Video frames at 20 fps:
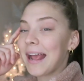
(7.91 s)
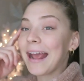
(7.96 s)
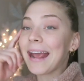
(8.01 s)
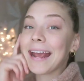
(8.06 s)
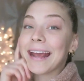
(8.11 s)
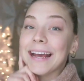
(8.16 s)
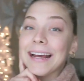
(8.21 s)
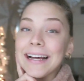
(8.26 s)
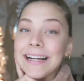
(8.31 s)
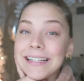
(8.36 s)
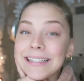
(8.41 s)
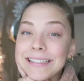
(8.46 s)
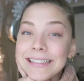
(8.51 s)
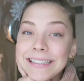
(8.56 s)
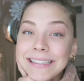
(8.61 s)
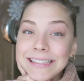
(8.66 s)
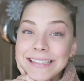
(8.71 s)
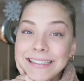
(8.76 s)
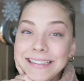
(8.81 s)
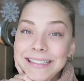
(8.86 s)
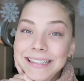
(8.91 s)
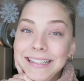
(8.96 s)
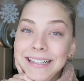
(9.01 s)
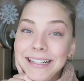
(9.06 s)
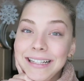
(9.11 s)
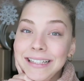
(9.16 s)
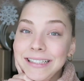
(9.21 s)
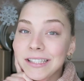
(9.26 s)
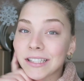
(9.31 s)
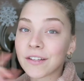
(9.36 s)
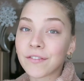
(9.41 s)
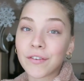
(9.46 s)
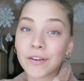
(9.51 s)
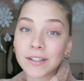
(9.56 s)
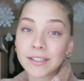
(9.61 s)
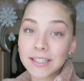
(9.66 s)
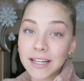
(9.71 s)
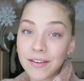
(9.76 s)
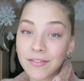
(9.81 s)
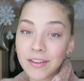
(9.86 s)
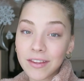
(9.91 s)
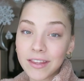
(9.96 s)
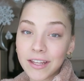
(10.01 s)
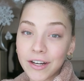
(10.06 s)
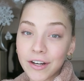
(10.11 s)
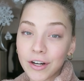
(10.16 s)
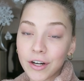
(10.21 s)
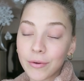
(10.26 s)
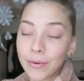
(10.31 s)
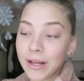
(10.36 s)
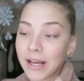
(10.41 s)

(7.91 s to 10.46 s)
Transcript: and it's the first day of the theater.